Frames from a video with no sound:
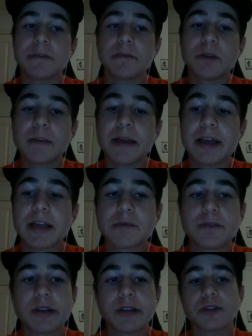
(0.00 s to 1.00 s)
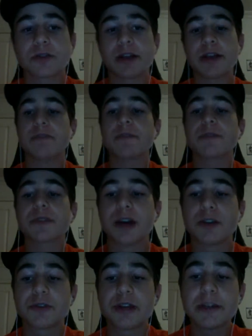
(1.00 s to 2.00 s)
Winnipeg has been looking to trade
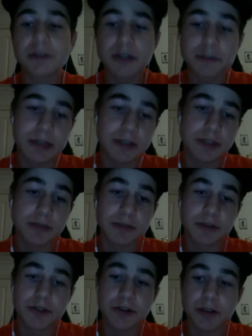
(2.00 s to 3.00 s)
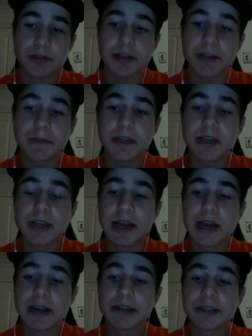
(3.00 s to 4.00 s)
Ehlers because he's been struggling
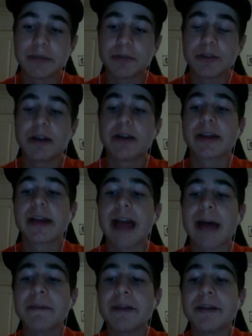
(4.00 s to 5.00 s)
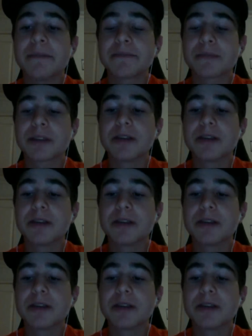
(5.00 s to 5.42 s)
at a $6 million cap hit.